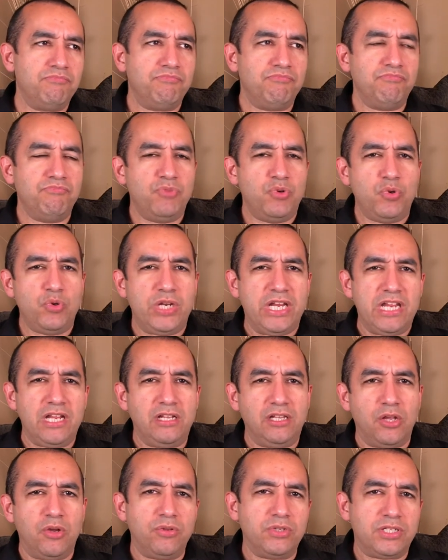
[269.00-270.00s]
moody,
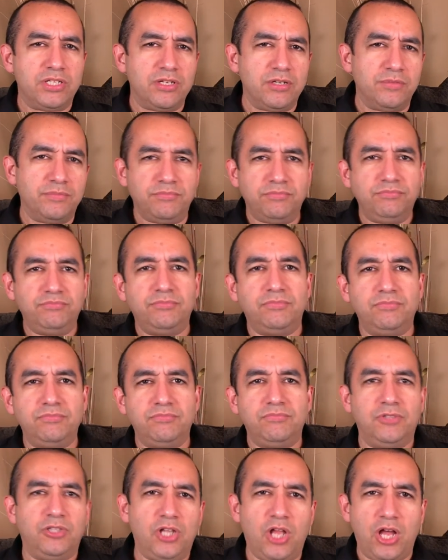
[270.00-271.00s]
lonesome,
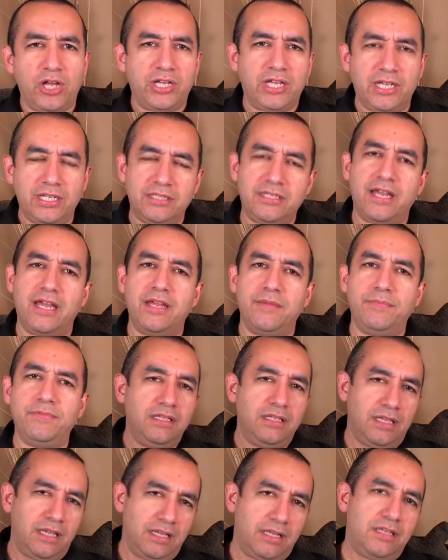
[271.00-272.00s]
longing type.
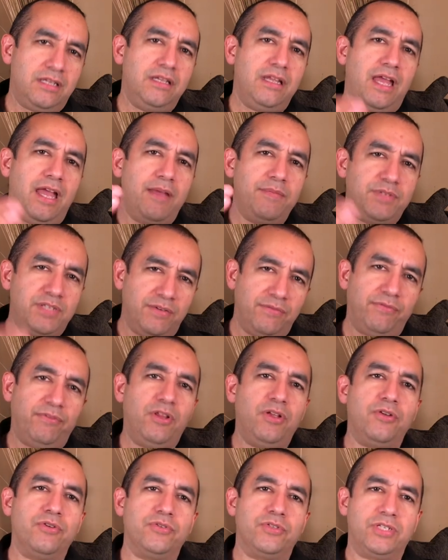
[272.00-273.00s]
It ebbs and
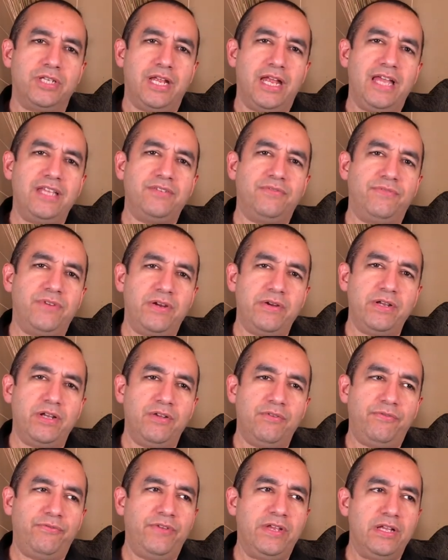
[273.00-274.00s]
flows. It has a very
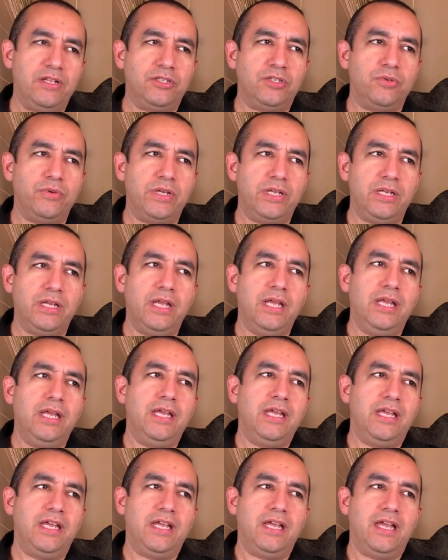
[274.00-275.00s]
good feel to it.
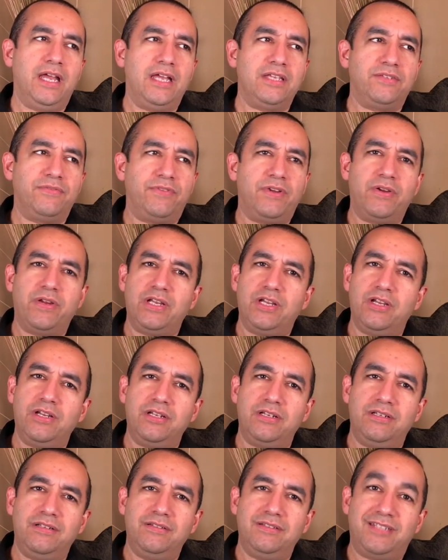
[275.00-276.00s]
It has a very
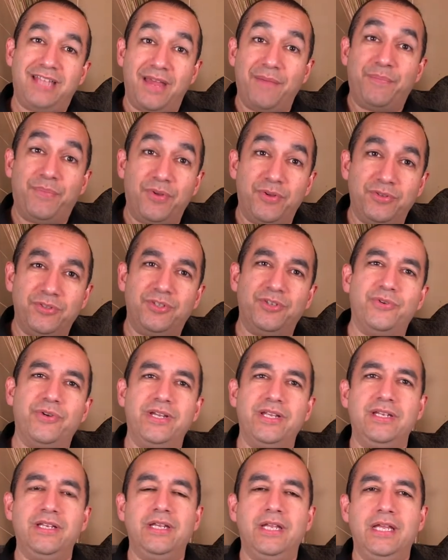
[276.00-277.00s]
good tempo to
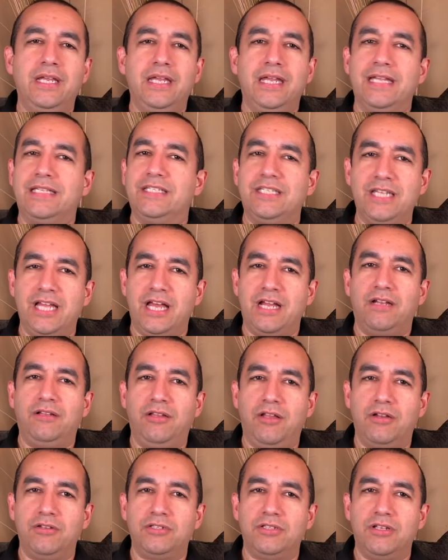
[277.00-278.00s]
it. It's not a
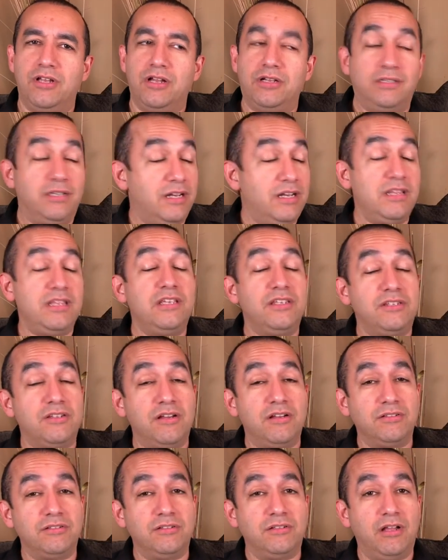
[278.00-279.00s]
long song. None of these
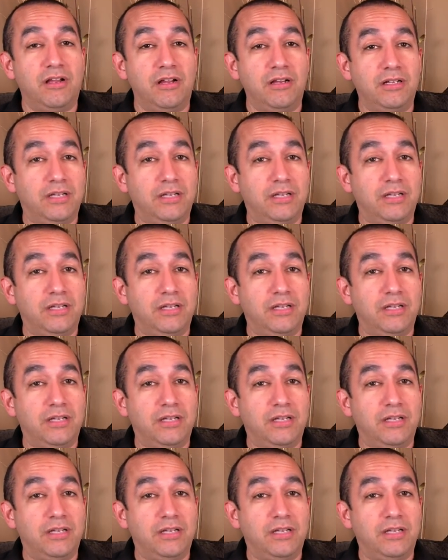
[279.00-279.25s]
songs are long,